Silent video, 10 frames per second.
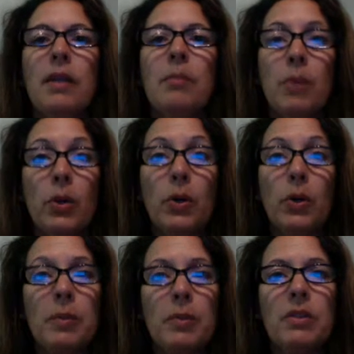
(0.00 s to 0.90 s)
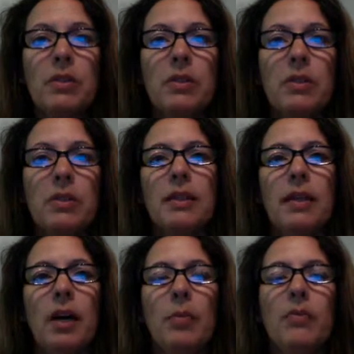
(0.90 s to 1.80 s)
Most people solicit the
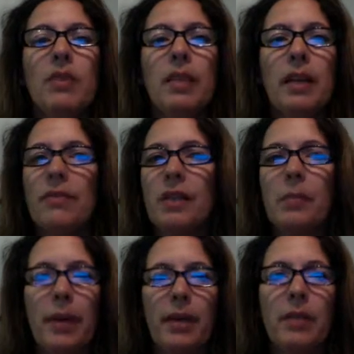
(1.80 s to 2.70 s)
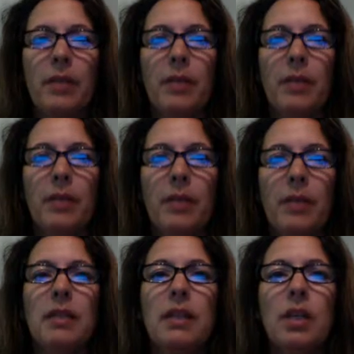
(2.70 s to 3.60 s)
help of a lovely bail
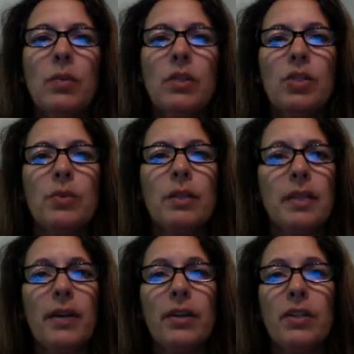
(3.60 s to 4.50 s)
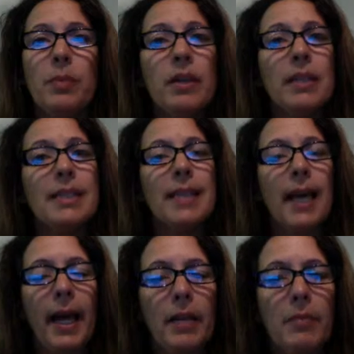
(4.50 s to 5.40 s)
bondsman, which will allow you to pay only
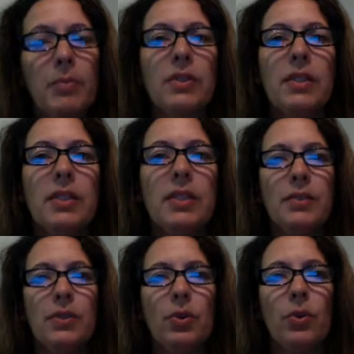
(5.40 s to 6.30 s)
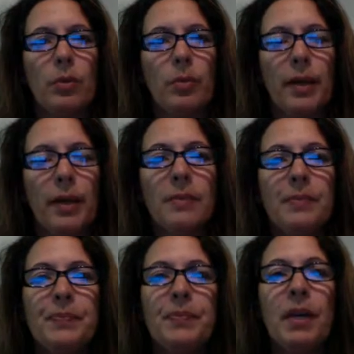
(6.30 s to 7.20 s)
10% of your total bail
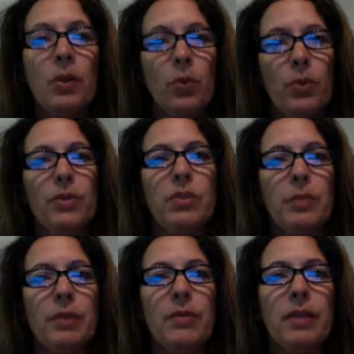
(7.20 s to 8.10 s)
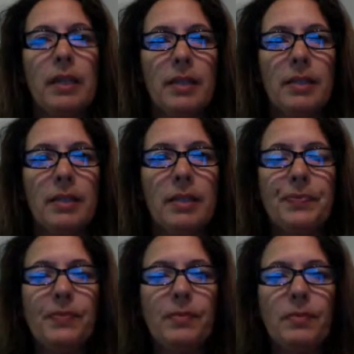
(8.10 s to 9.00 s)
in order to be released.
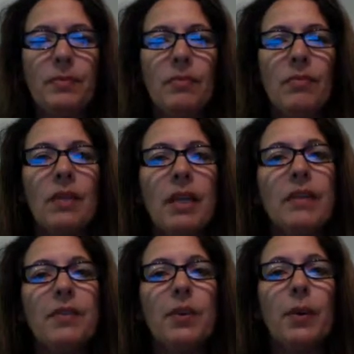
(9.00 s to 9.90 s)
If you